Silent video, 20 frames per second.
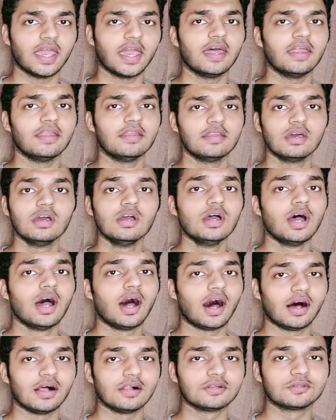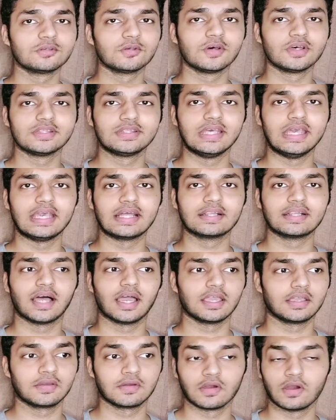and also a thing
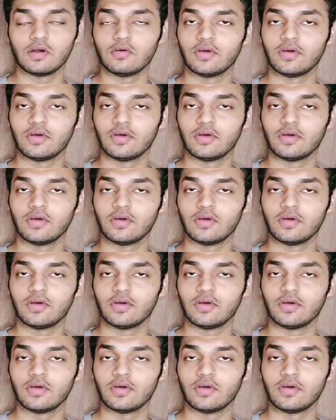like